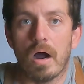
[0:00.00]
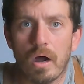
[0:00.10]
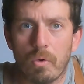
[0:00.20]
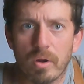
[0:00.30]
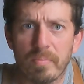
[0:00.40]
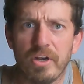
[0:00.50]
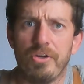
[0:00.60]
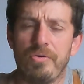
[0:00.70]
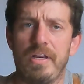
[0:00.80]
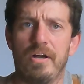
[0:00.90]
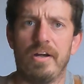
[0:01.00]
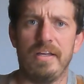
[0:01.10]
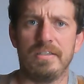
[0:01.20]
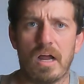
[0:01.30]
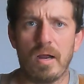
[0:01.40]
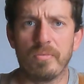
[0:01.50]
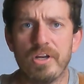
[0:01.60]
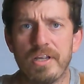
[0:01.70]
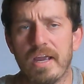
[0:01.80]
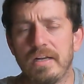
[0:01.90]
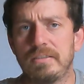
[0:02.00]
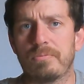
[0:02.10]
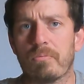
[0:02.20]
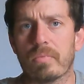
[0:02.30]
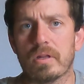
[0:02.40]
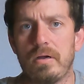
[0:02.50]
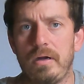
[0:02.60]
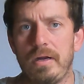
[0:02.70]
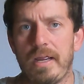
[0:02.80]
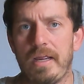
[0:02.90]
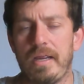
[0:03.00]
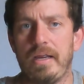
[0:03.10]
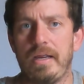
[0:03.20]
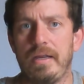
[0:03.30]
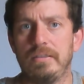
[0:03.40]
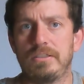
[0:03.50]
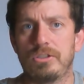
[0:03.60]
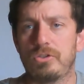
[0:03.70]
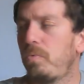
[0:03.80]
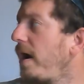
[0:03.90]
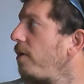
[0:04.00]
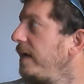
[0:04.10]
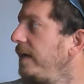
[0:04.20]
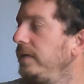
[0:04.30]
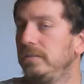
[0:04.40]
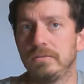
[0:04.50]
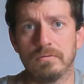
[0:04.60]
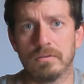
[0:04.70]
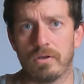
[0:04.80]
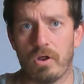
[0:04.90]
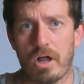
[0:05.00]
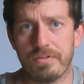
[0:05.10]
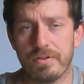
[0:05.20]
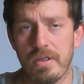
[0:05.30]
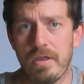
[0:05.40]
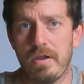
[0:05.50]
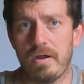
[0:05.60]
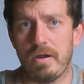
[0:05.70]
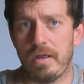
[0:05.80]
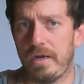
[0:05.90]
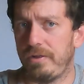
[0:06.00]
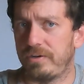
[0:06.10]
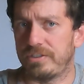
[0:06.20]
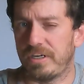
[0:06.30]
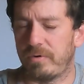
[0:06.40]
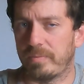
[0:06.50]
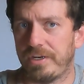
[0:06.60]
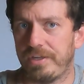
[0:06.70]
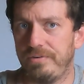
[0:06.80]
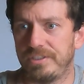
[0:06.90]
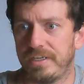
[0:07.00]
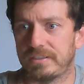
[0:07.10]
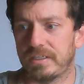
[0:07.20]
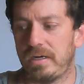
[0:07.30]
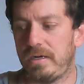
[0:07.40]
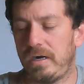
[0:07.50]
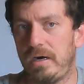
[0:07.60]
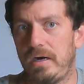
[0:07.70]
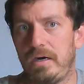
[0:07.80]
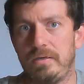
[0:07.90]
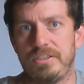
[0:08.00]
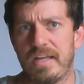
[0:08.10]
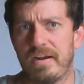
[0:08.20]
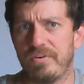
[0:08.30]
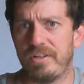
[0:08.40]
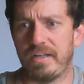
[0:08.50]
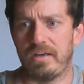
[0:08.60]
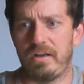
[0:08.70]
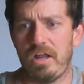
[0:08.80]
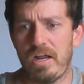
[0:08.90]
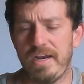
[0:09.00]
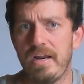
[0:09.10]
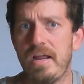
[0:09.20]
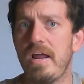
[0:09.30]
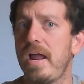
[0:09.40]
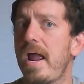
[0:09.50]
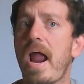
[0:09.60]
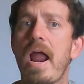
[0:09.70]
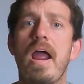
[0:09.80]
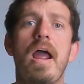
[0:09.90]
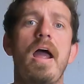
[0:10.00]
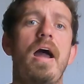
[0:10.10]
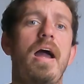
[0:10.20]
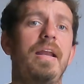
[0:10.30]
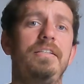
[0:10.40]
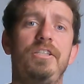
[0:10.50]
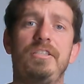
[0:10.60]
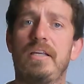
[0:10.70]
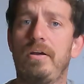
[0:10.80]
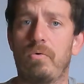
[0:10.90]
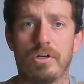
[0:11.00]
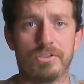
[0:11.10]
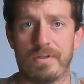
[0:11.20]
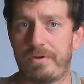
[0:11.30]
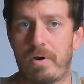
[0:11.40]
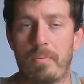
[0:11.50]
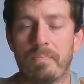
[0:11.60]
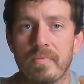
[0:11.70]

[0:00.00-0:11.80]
uh, what I'm gonna do here is I'm gonna get a squaring cloth and you'll understand why I'm gonna use it uh, to get everything in line. And it just, it works really well.